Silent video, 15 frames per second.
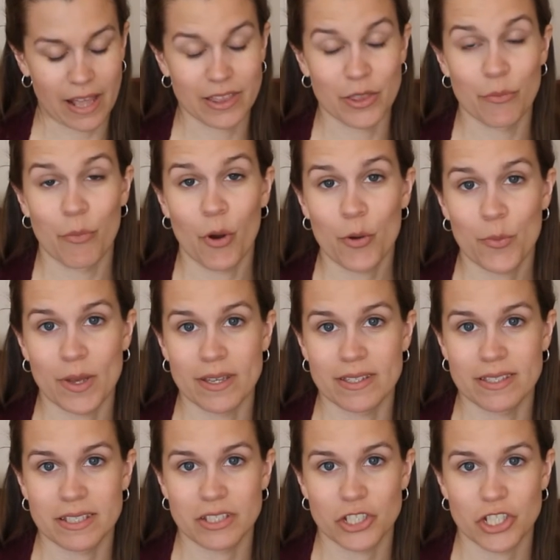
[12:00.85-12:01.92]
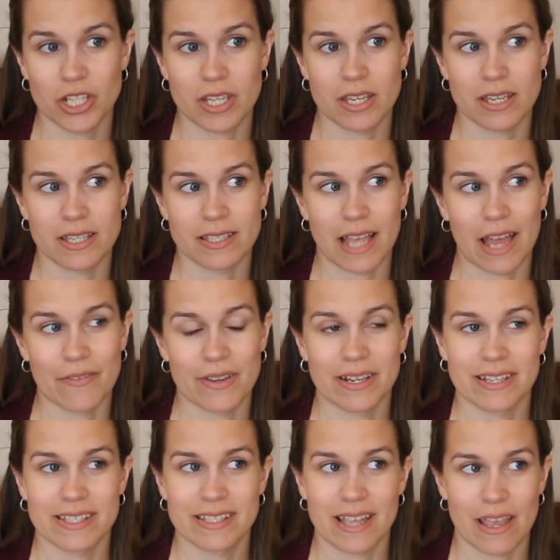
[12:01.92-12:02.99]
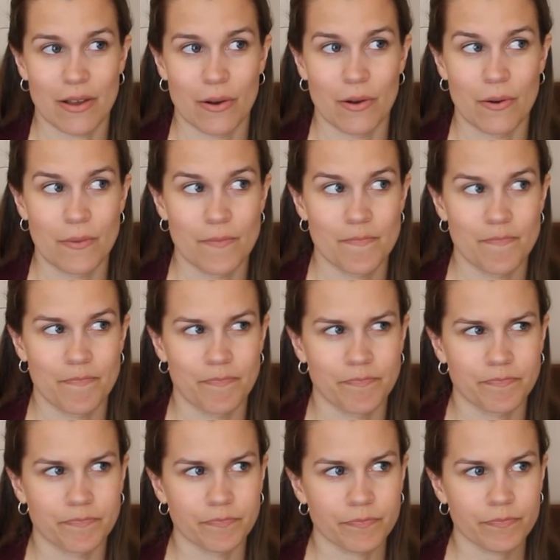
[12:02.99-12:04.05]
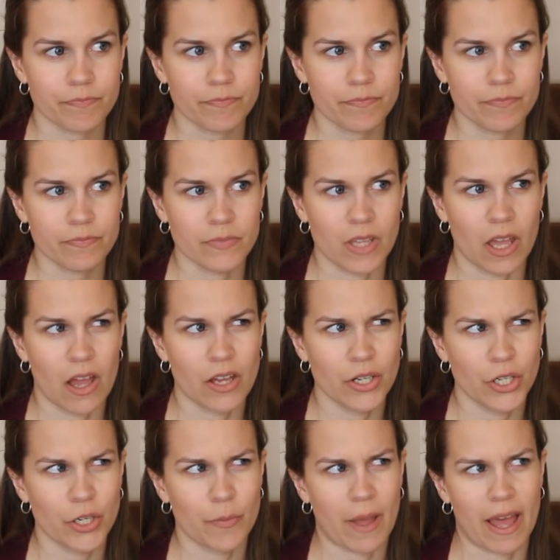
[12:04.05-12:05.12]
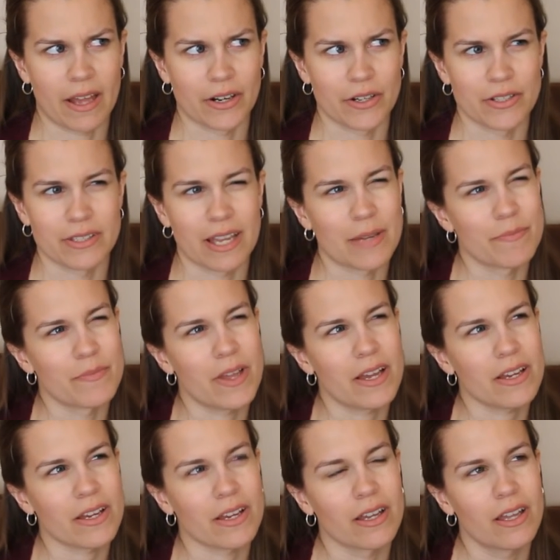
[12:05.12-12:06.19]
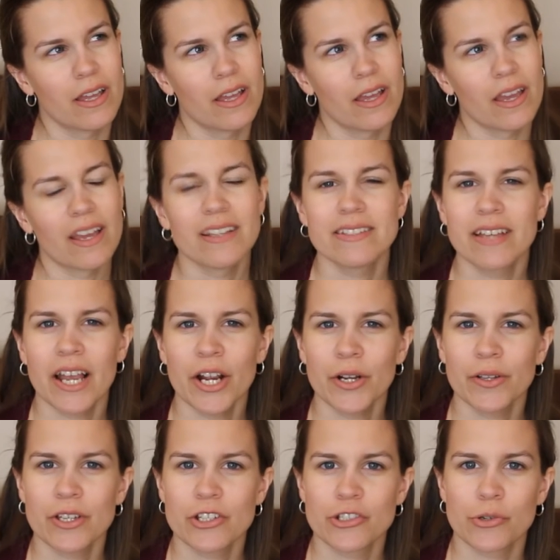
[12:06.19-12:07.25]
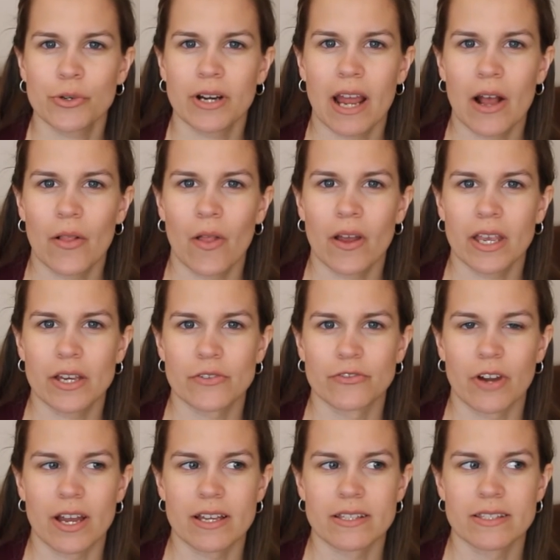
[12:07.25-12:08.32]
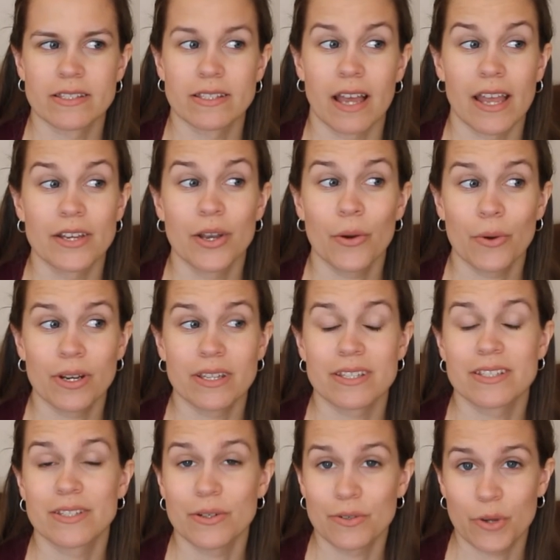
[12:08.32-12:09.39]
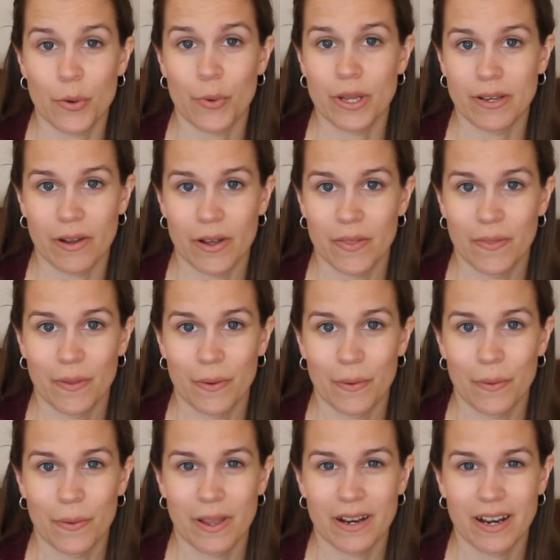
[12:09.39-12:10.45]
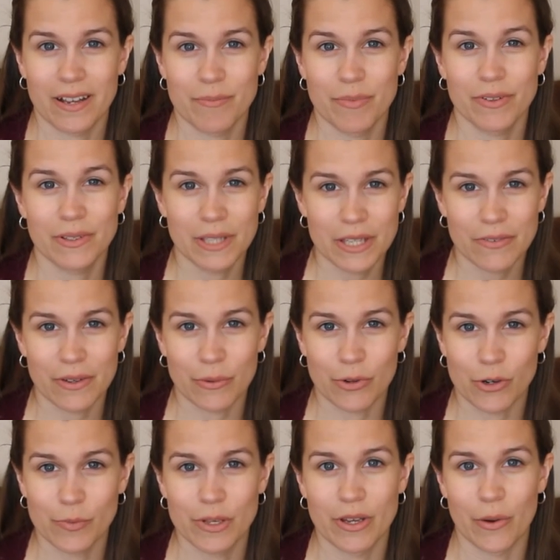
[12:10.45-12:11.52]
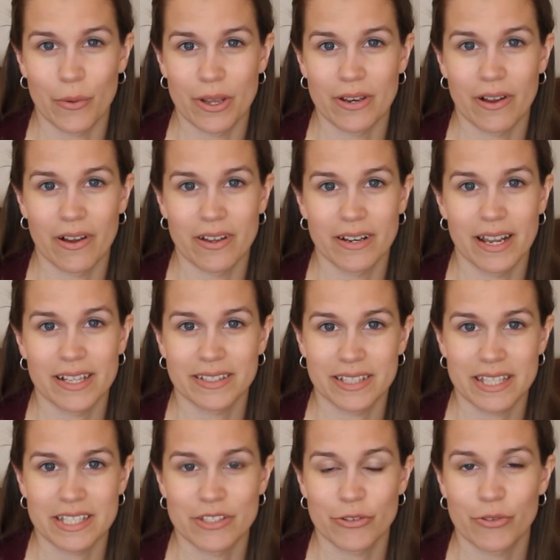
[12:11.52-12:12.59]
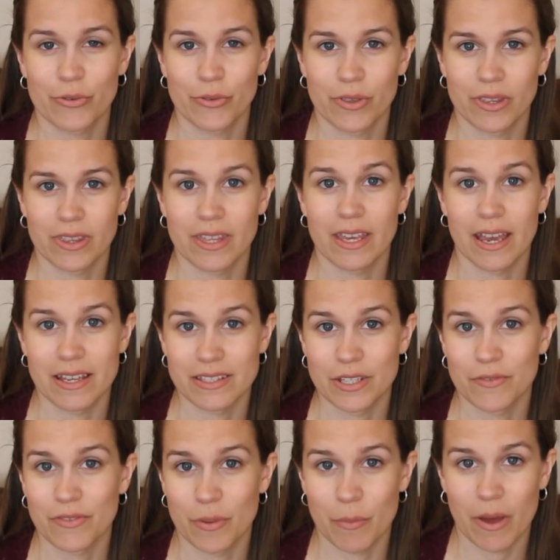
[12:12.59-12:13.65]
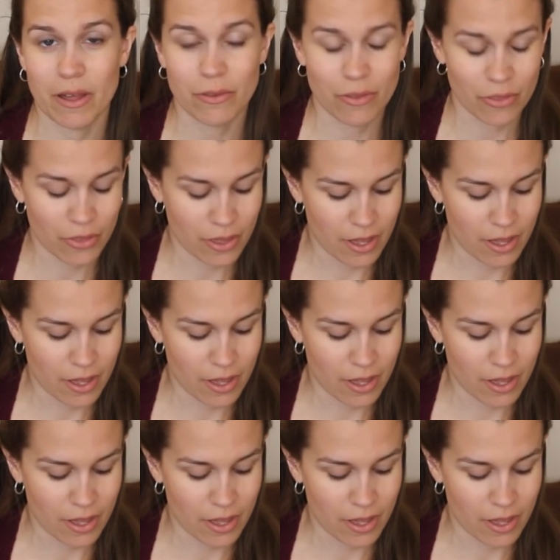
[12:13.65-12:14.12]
at the moment, she is having a sale on her patterns. I'm not entirely sure how long it runs. I know it is still going on though, and I believe it will be going on at least through the end of the month.